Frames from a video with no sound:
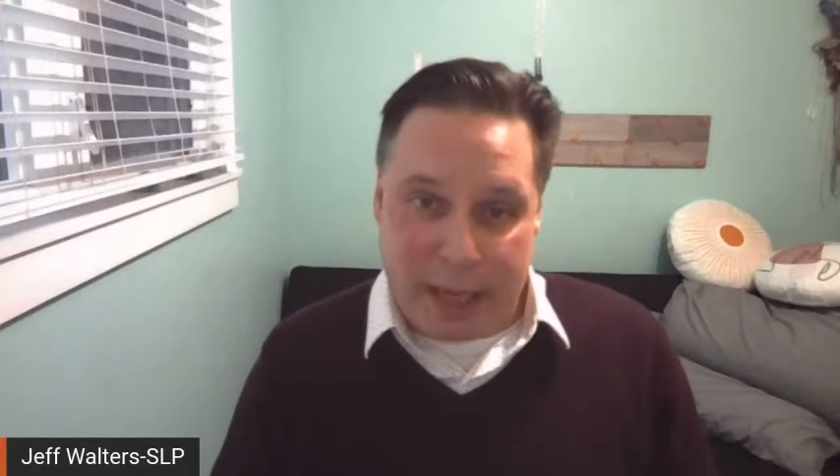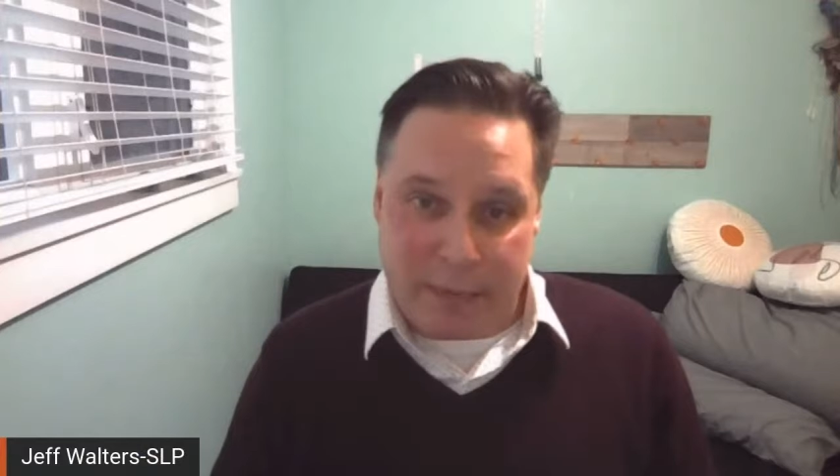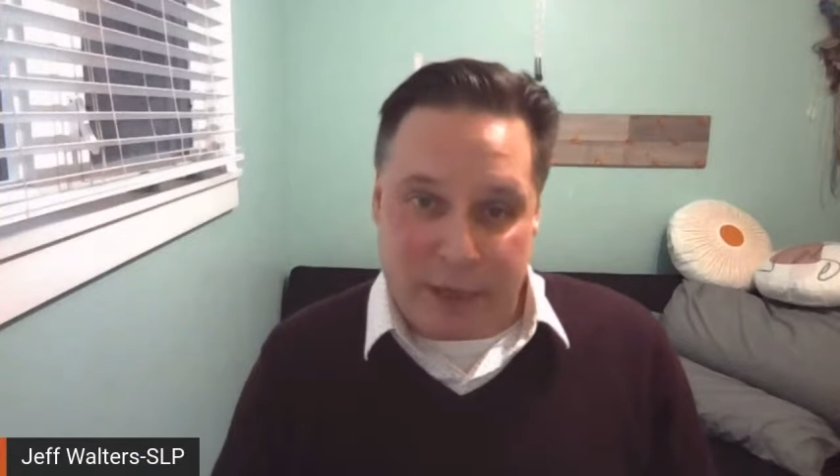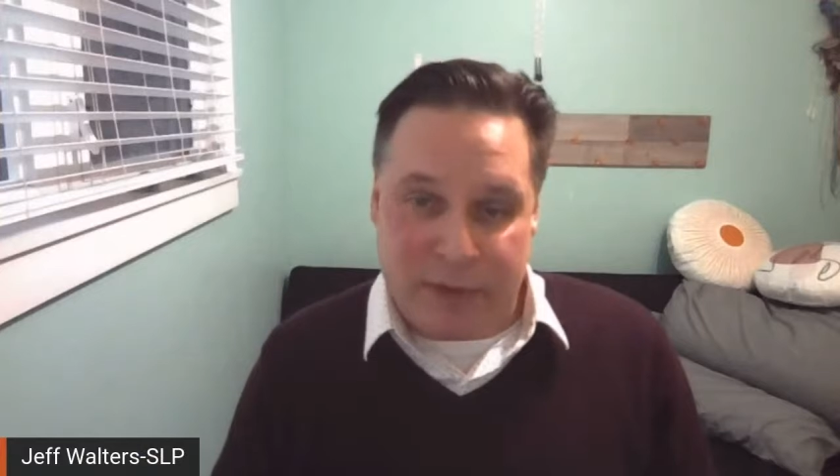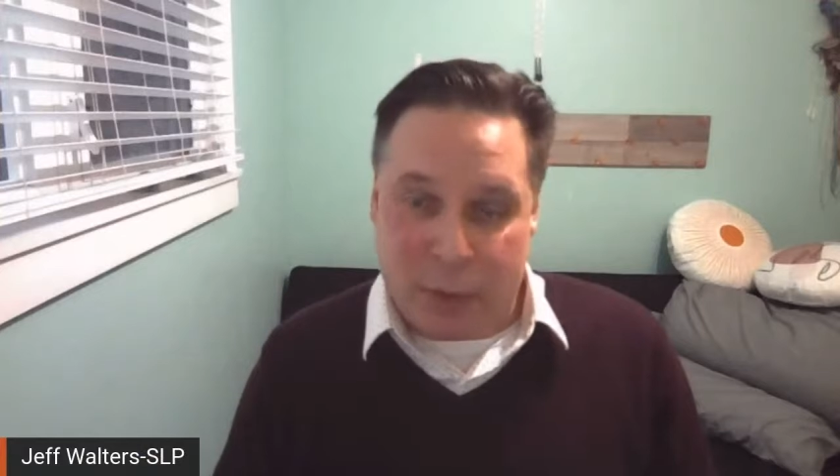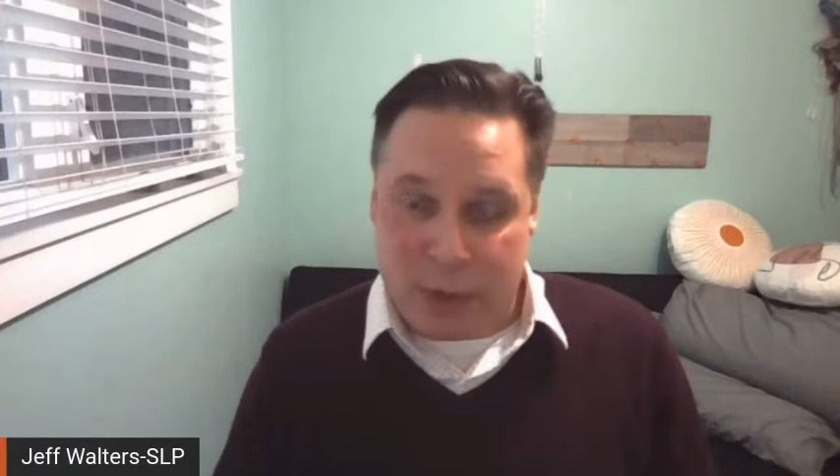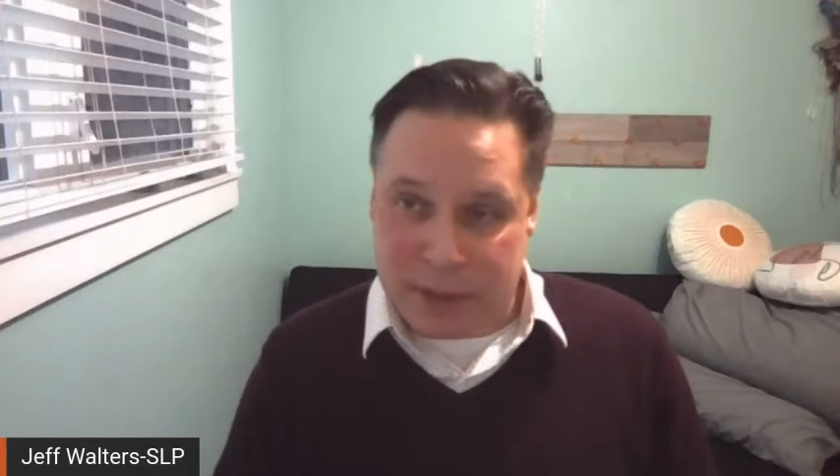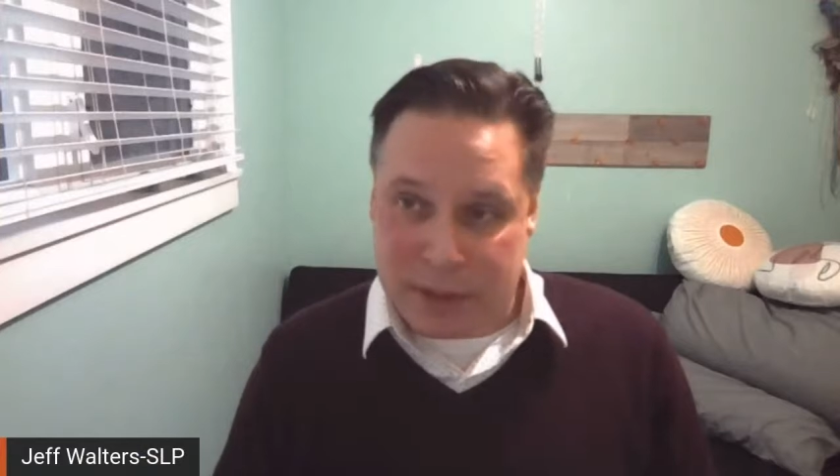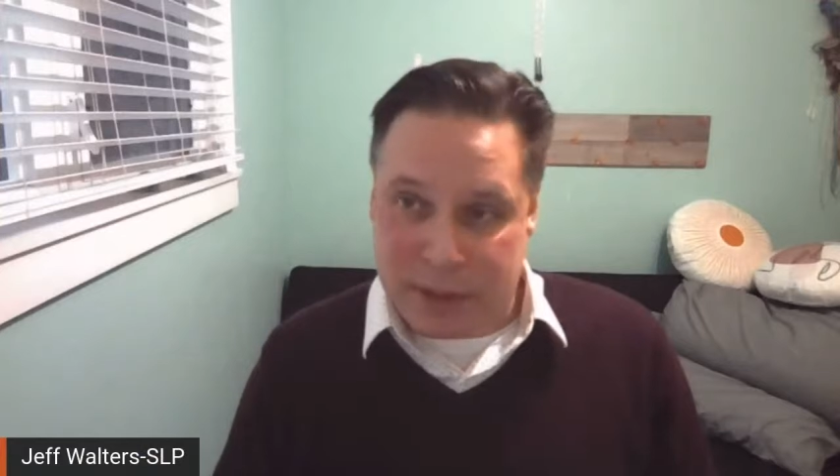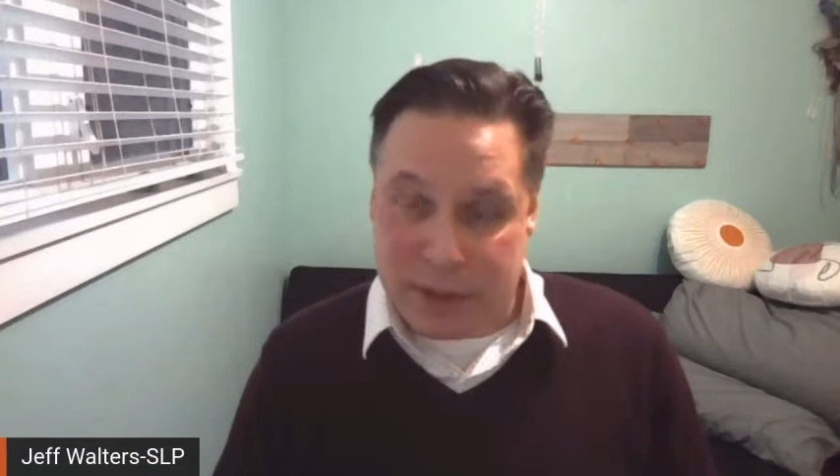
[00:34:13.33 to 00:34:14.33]
name in if I
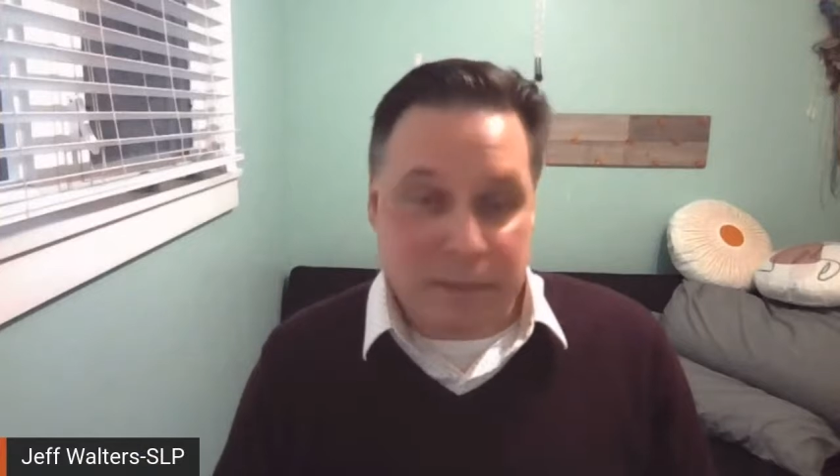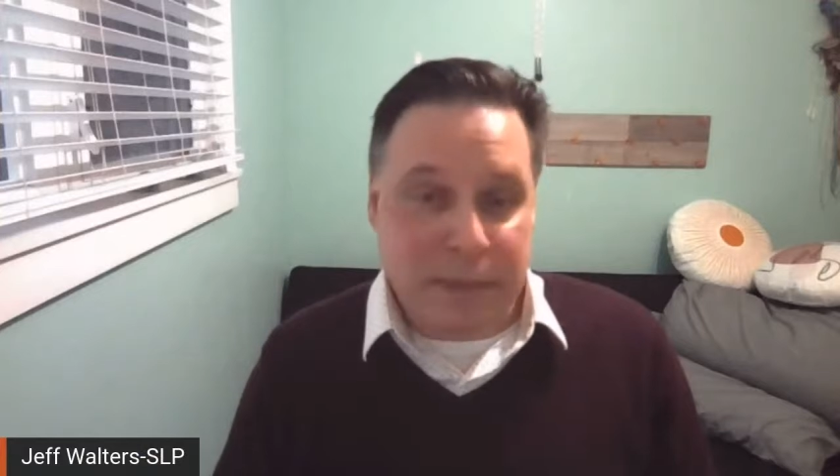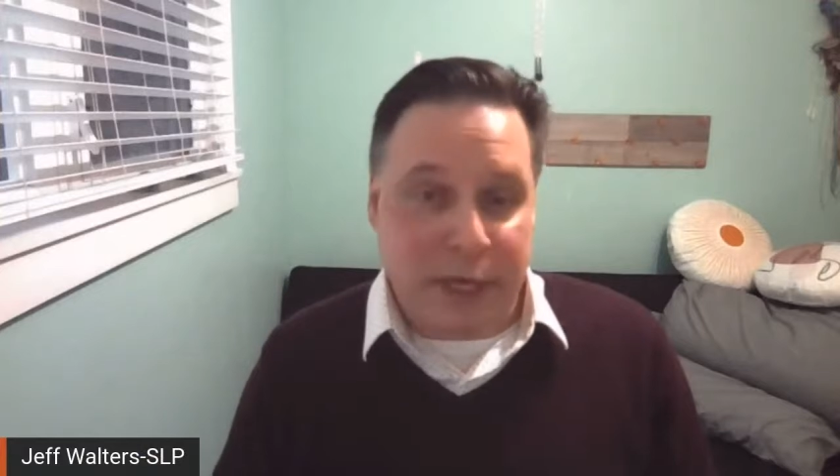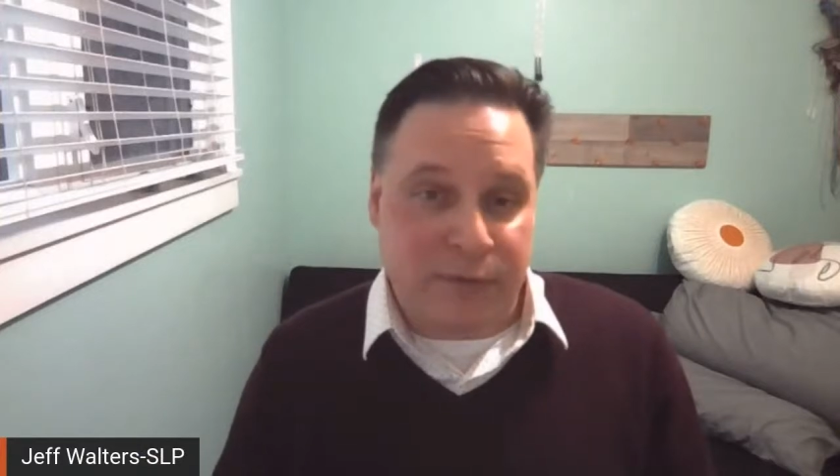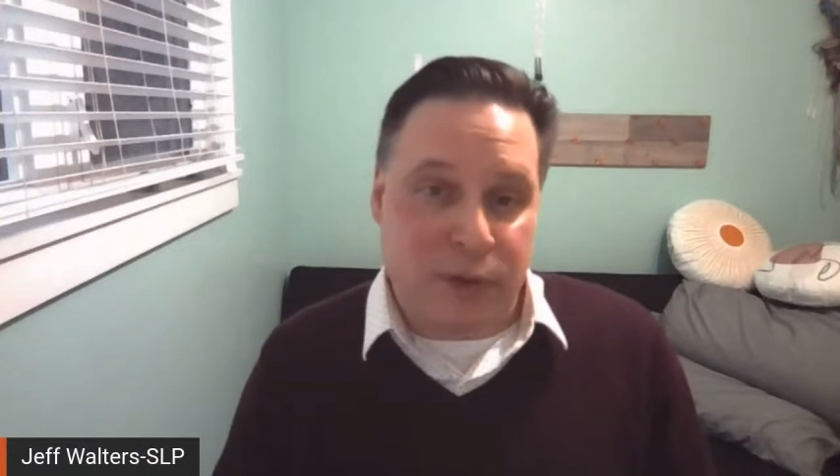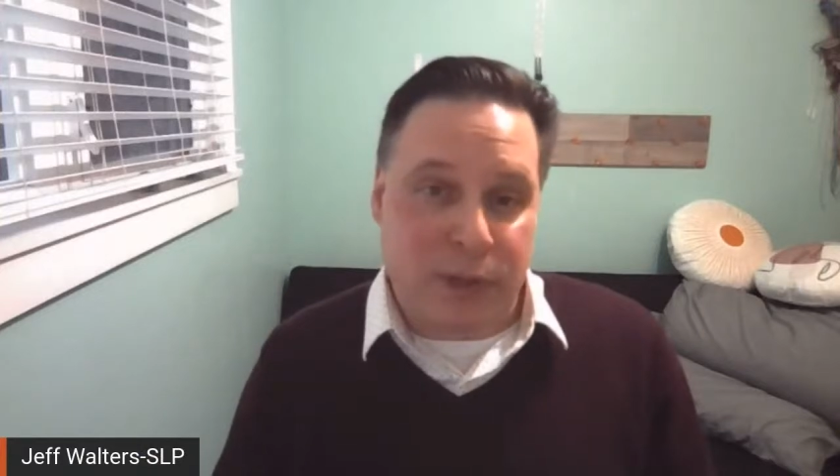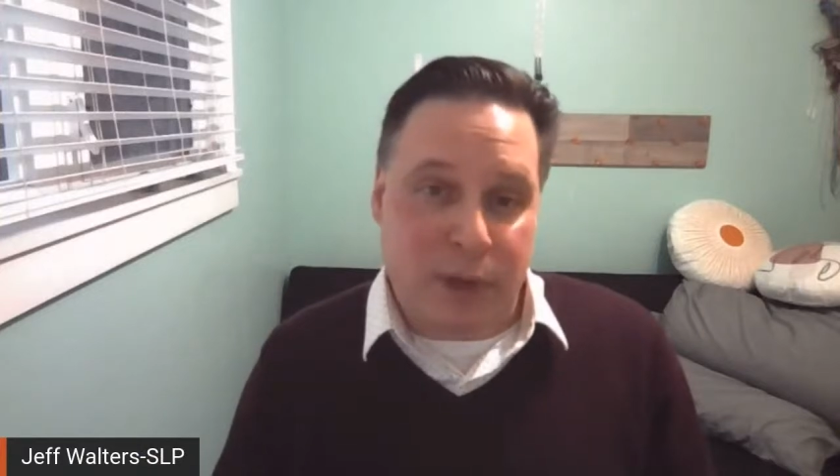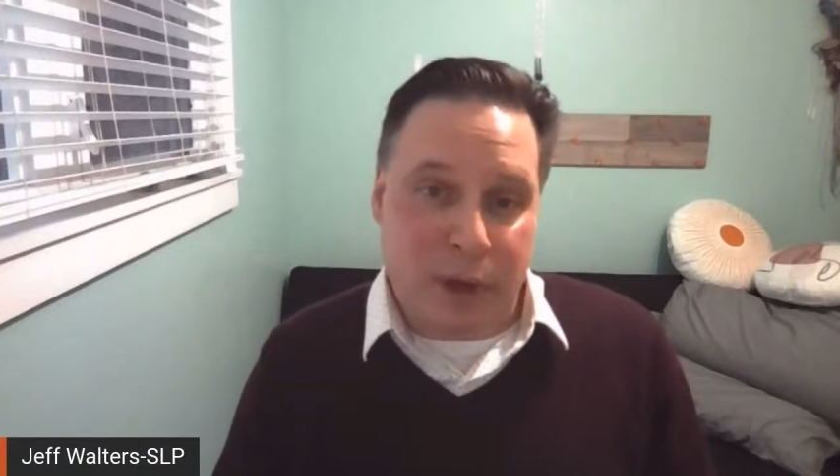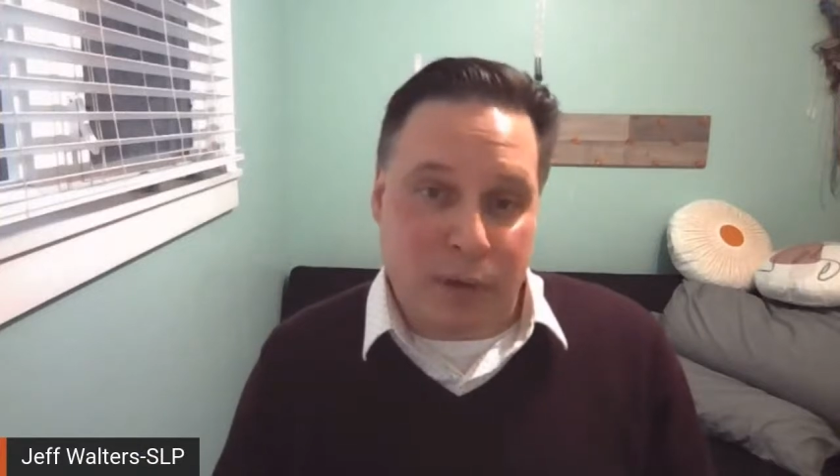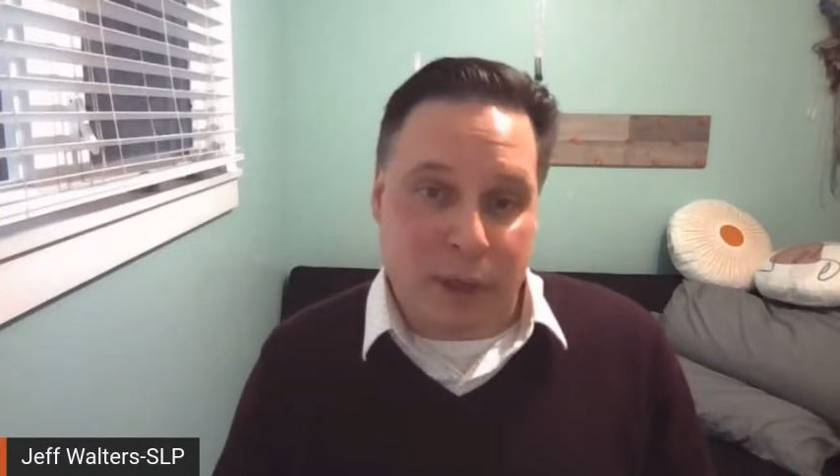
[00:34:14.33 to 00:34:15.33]
wasn't in it for the
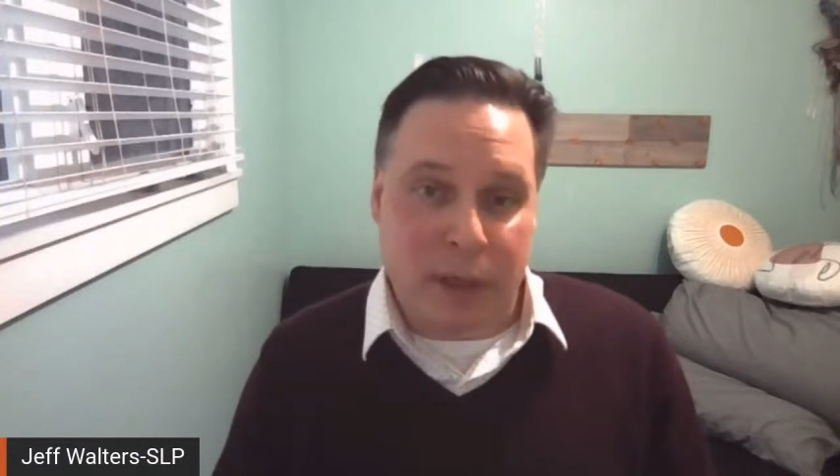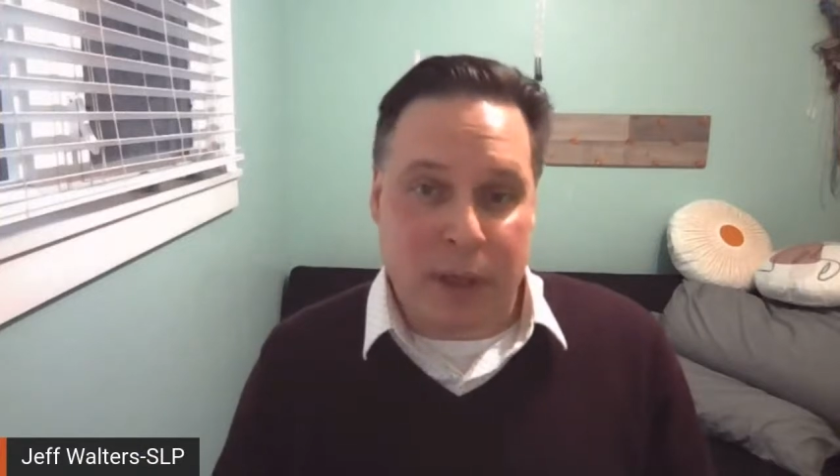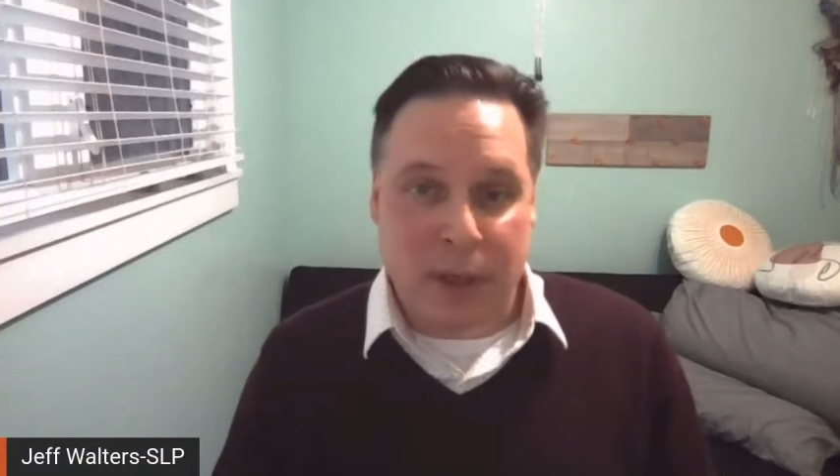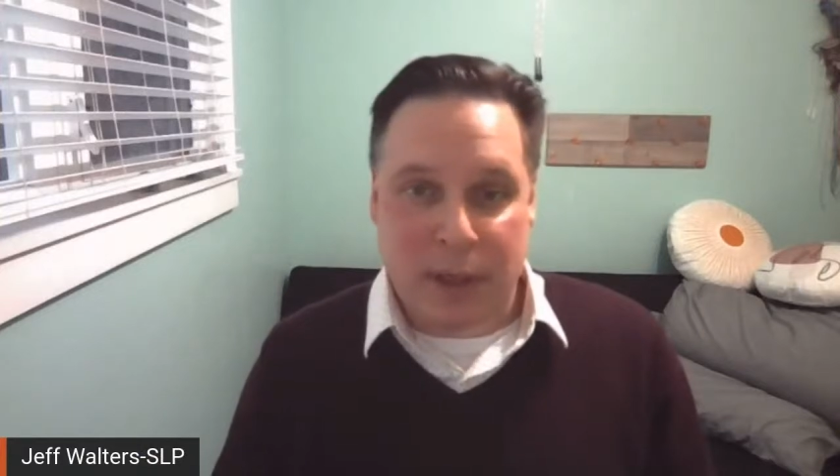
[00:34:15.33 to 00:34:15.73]
long run.